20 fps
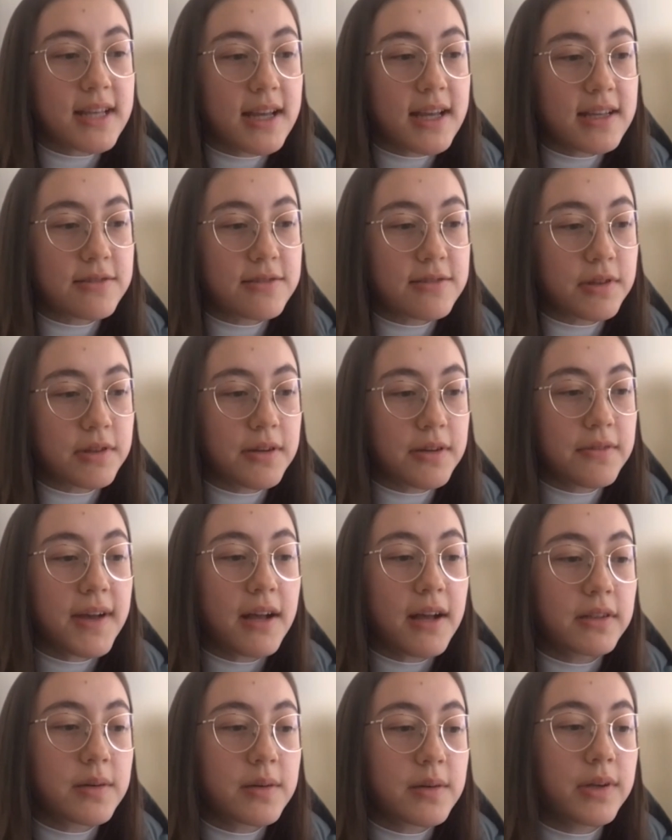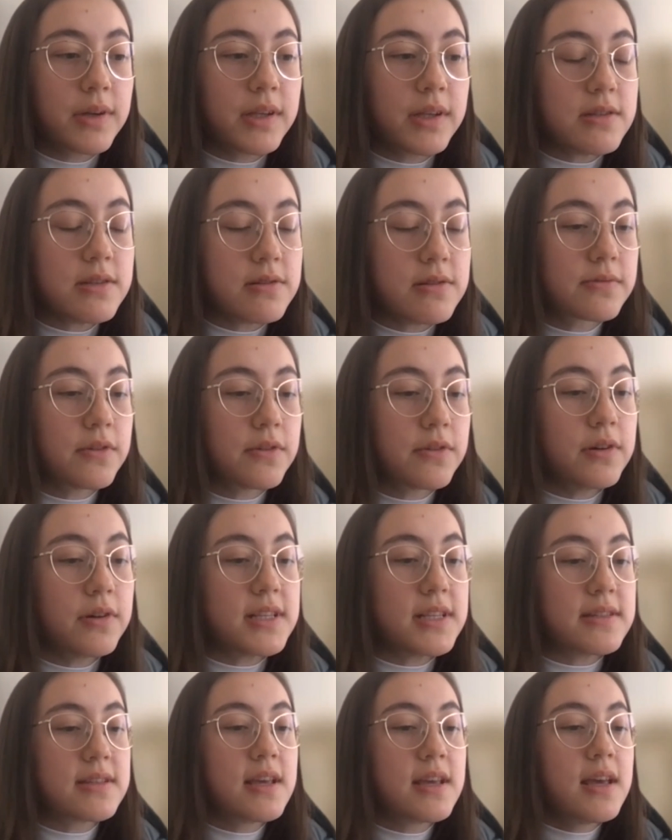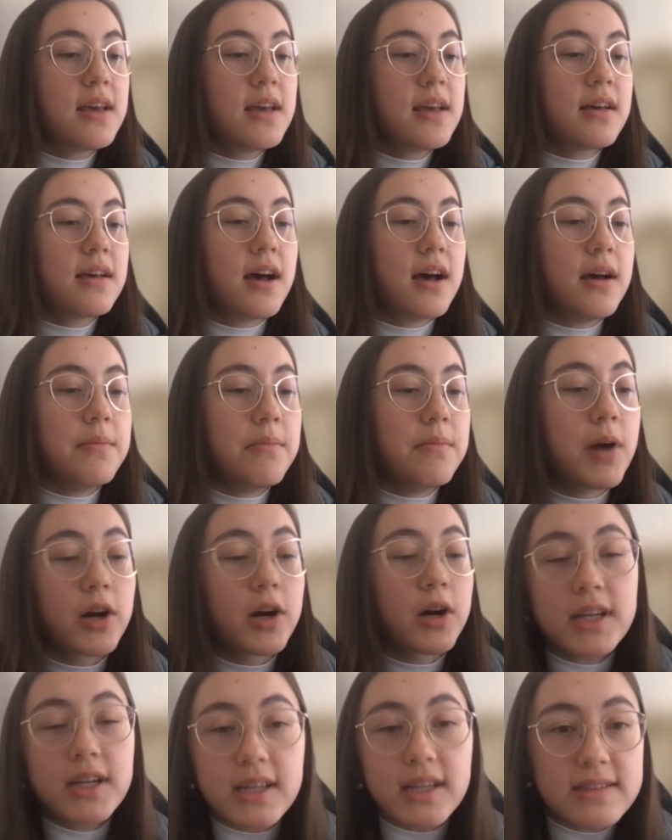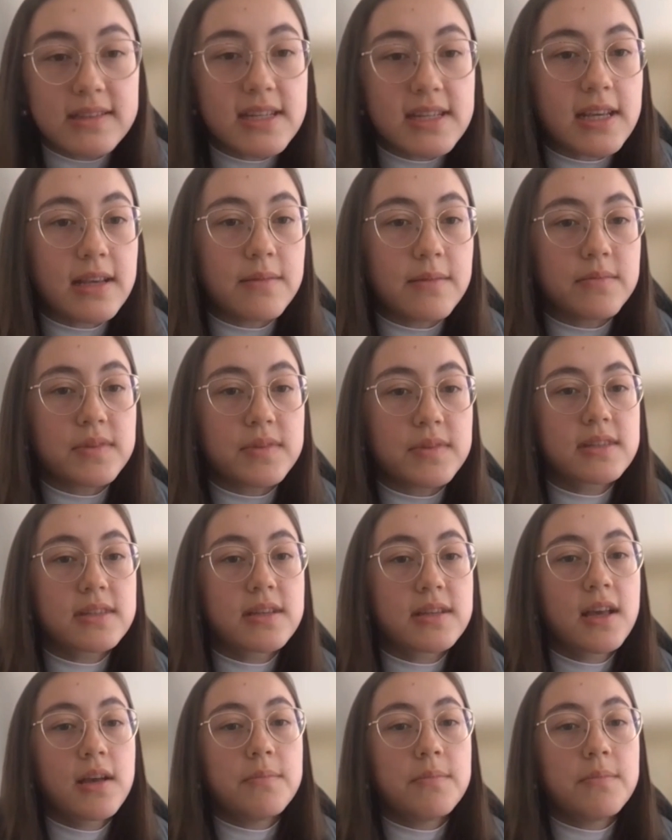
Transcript: that has really found Kapwing useful is um, marketing teams,